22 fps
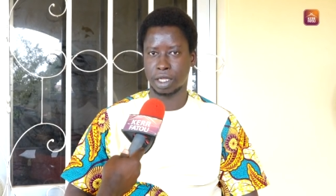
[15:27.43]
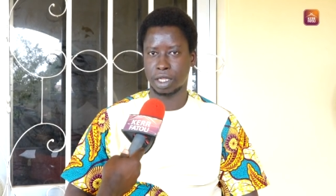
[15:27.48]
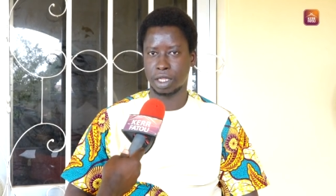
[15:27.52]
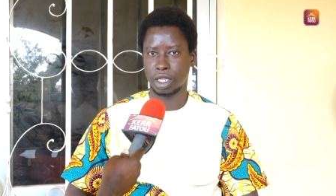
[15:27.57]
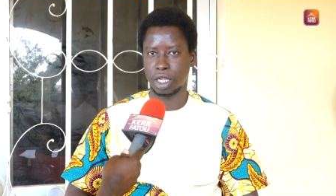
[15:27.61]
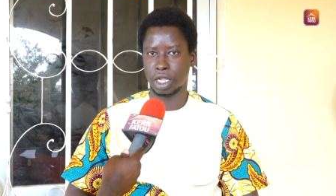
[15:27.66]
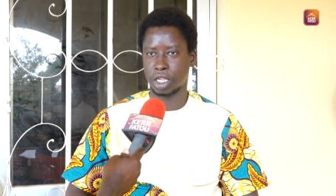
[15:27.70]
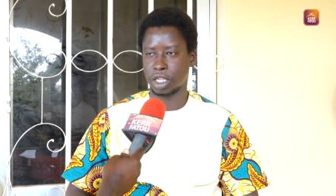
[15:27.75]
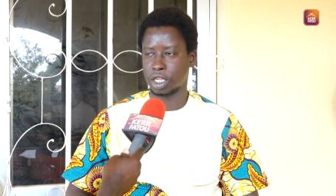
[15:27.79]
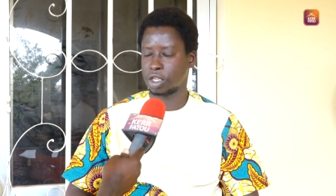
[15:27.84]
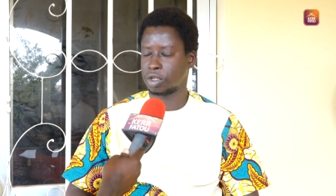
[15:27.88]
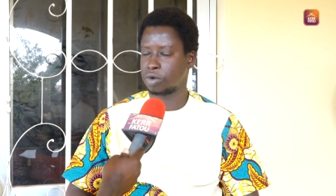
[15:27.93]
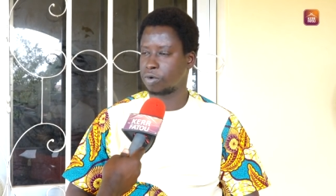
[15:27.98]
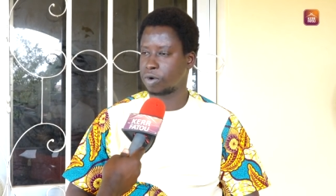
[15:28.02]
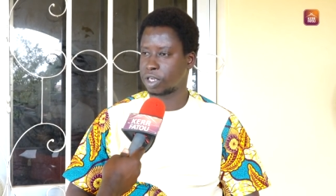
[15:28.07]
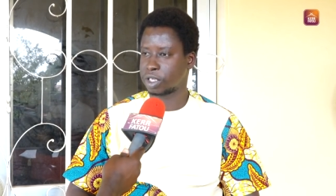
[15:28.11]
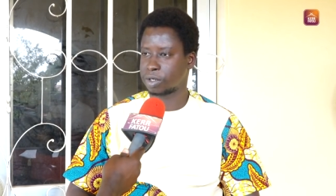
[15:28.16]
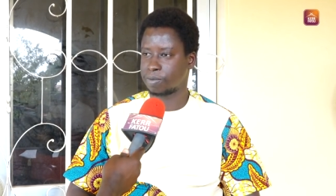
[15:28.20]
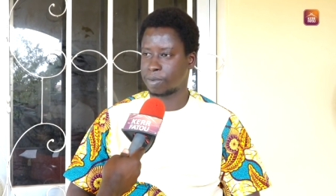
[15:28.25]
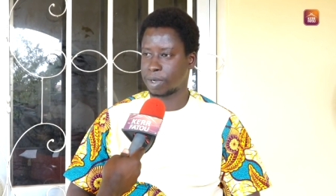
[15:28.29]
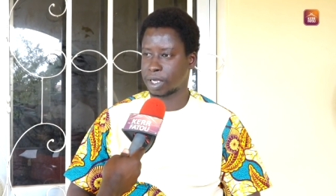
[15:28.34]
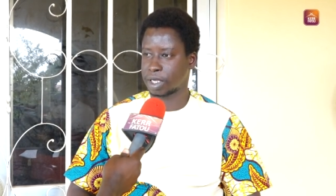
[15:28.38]
they need to
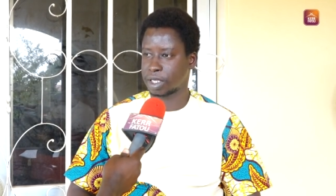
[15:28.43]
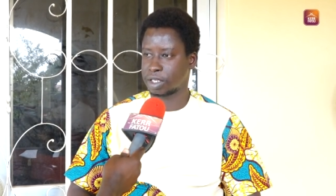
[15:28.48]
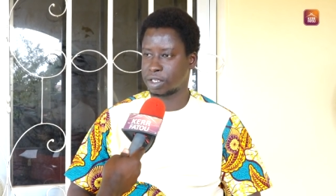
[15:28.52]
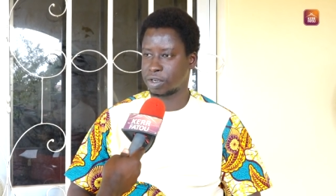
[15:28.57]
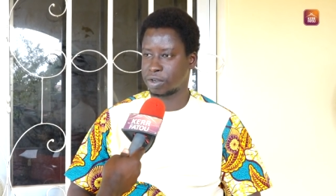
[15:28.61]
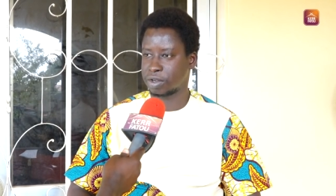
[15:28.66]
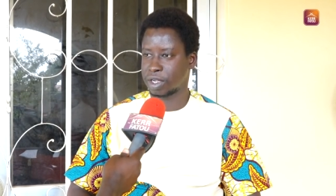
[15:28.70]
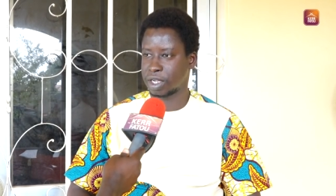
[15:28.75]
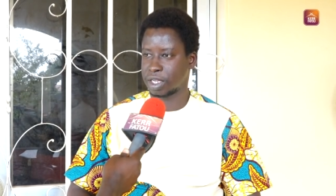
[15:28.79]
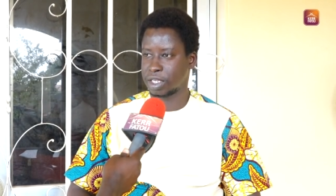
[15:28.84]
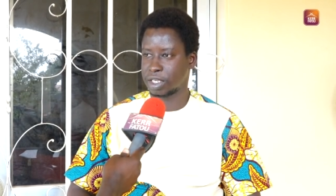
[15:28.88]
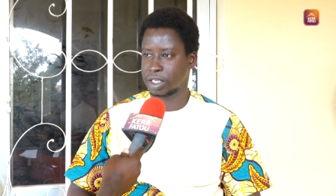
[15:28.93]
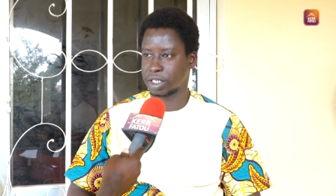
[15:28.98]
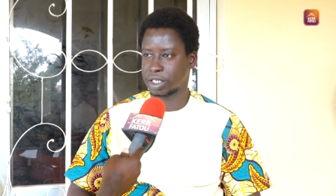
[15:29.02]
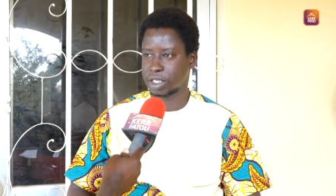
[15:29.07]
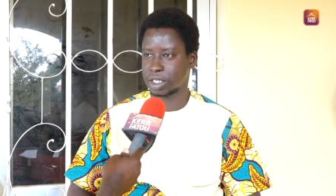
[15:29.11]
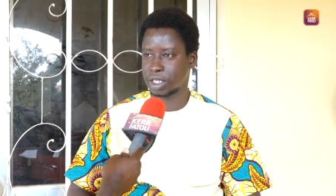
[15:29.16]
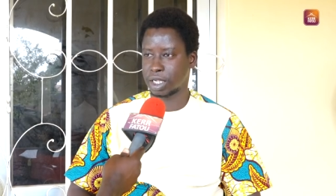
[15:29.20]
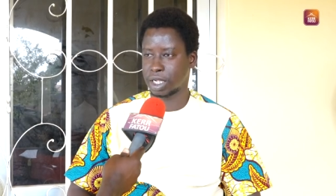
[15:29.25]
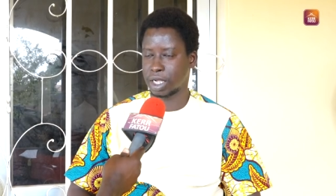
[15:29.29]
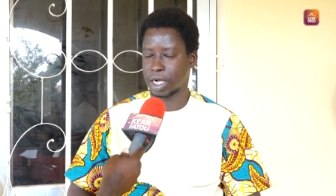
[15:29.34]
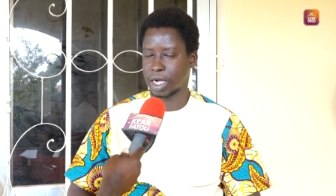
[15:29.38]
respect journalists
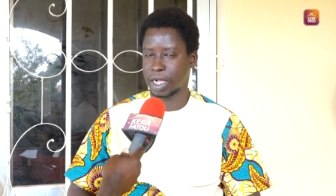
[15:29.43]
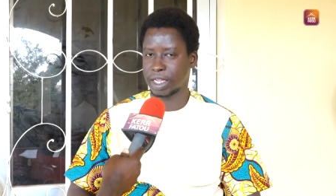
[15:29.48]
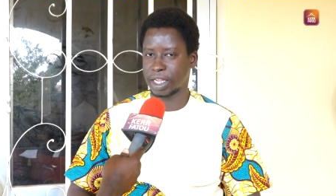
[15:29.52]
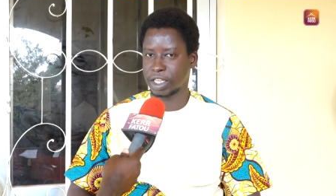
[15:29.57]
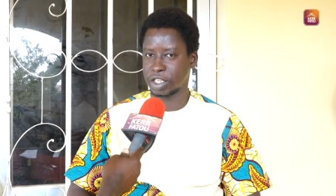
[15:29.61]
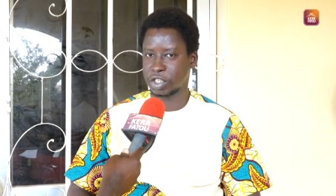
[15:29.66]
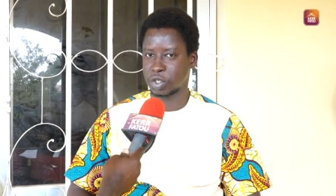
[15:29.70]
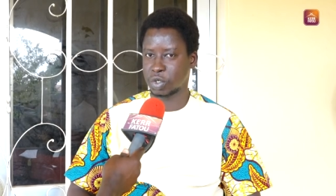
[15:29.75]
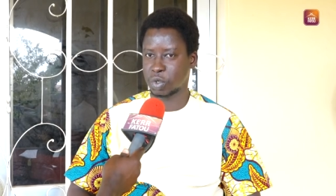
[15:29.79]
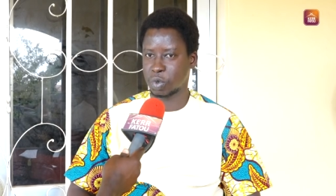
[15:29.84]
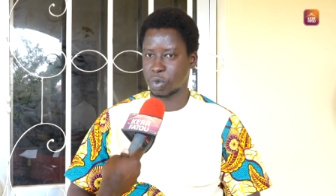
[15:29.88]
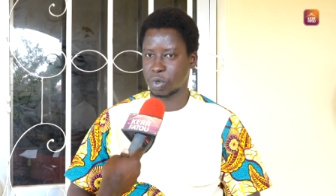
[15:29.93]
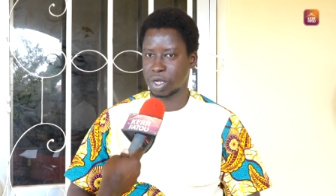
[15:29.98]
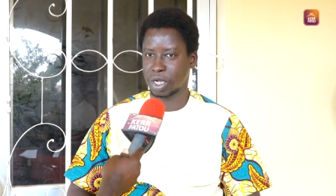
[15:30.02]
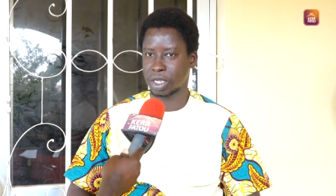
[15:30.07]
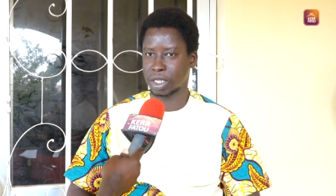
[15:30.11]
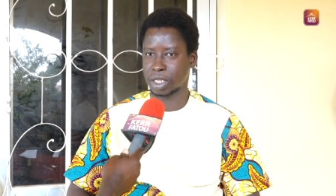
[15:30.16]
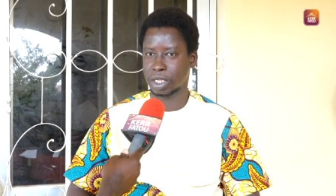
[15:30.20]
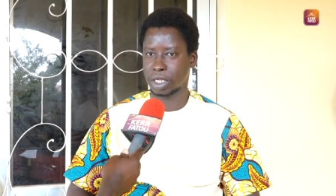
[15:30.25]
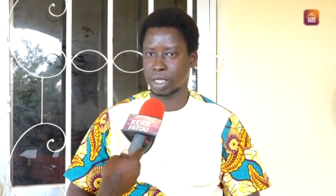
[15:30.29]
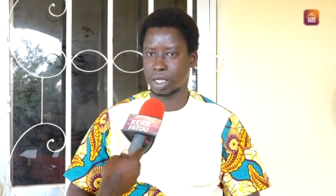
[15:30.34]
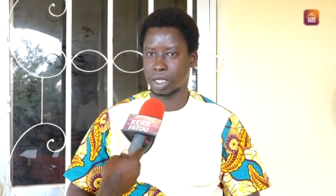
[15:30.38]
and ensure that
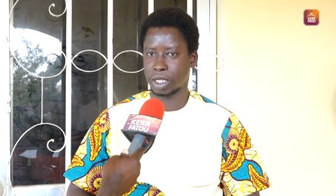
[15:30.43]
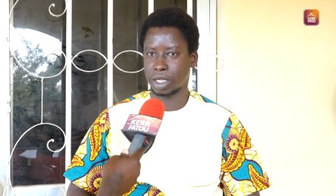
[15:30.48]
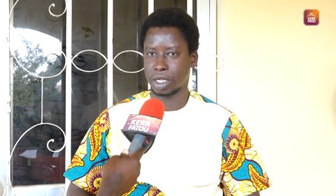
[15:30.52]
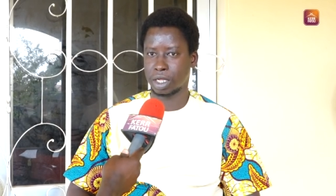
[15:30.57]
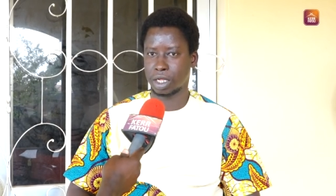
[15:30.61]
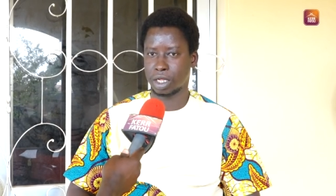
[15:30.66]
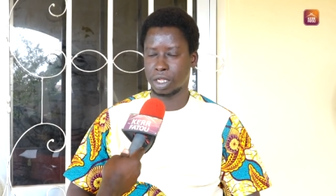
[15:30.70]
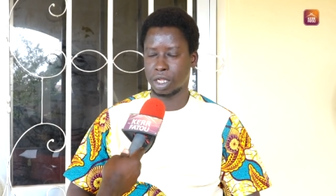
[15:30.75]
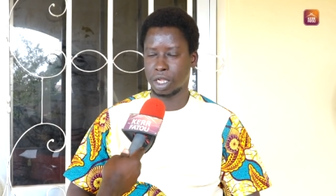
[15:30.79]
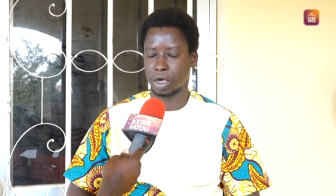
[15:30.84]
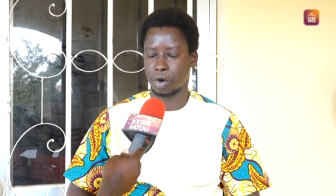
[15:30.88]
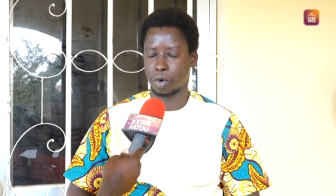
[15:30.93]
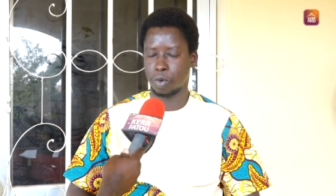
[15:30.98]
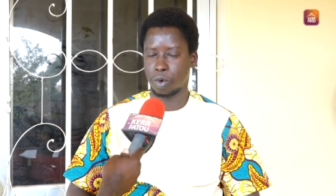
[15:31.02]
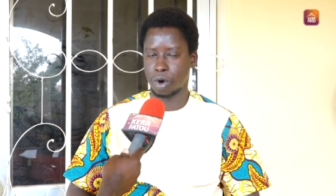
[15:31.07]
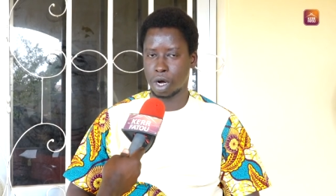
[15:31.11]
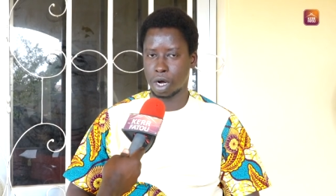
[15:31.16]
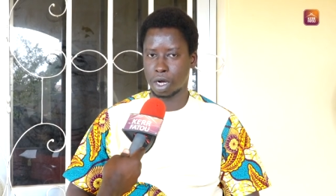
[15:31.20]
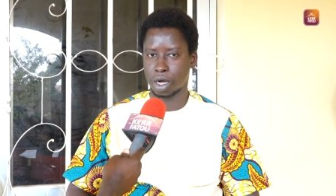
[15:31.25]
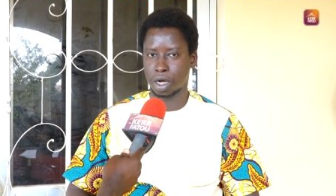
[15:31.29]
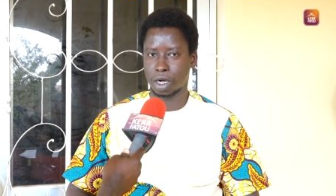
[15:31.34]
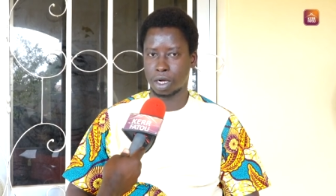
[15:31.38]
they
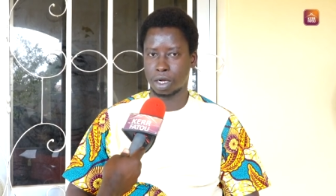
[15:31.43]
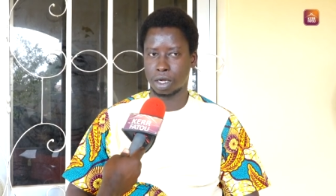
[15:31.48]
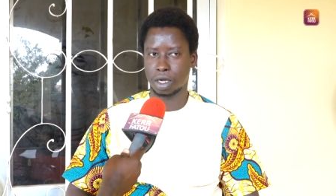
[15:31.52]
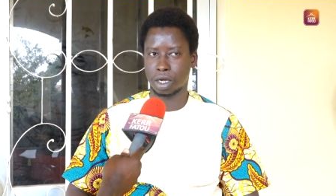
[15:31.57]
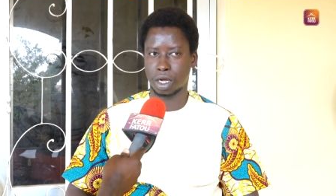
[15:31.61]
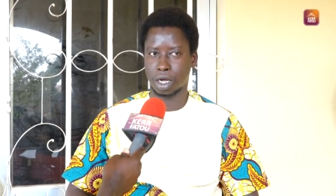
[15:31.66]
work,